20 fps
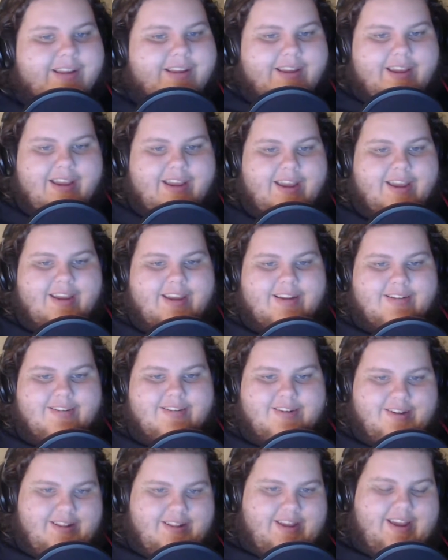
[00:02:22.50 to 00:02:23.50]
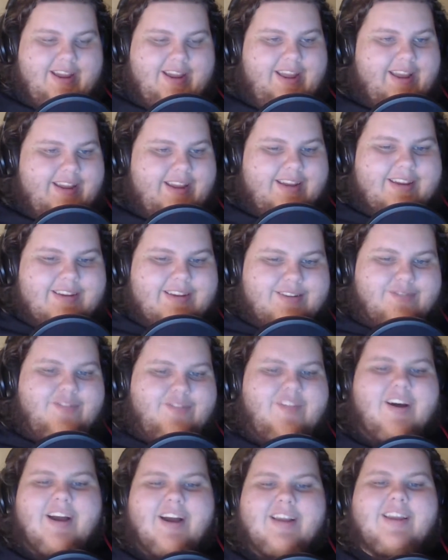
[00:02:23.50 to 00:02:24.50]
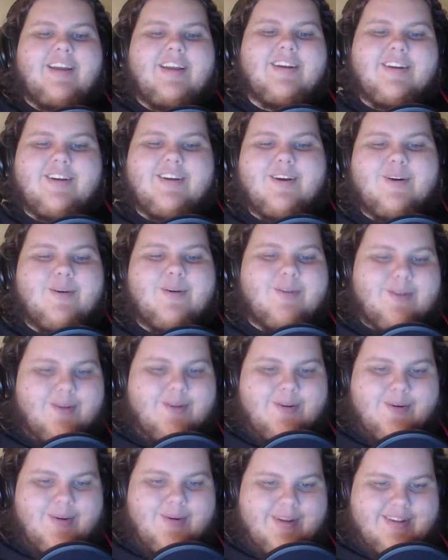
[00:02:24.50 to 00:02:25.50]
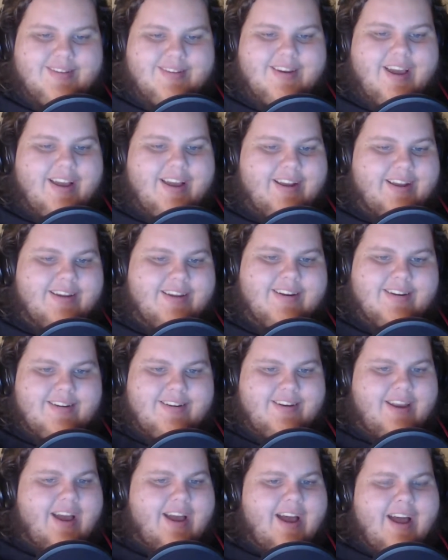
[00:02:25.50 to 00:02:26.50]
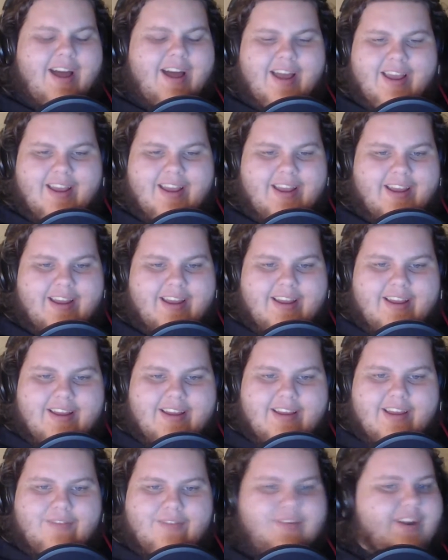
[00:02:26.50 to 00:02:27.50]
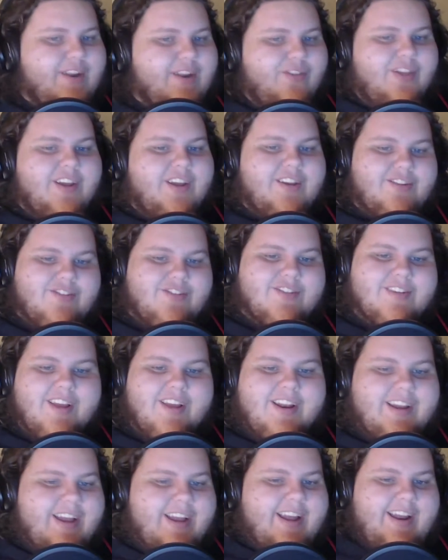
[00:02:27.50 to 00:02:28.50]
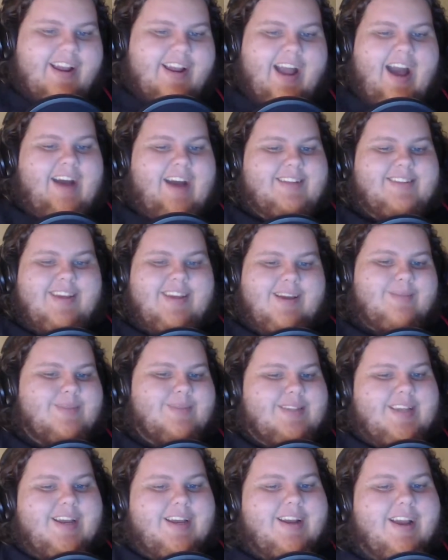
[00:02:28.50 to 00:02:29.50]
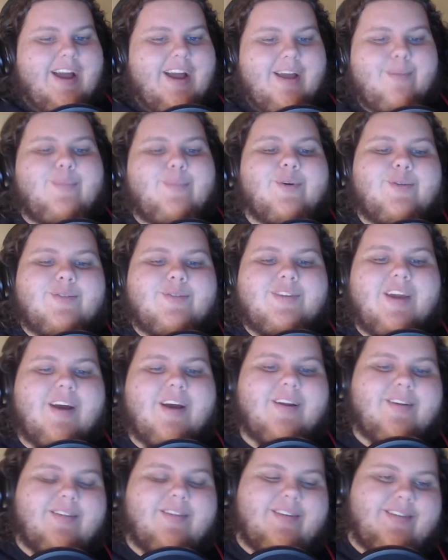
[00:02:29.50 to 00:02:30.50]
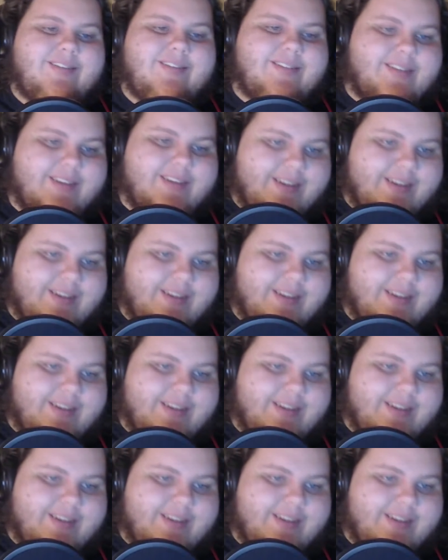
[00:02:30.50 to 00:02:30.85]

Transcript: And you're like, he's fucking Goku, he's not gonna die. If anything, he's just gonna get a goddamn Zenkai boost out of this.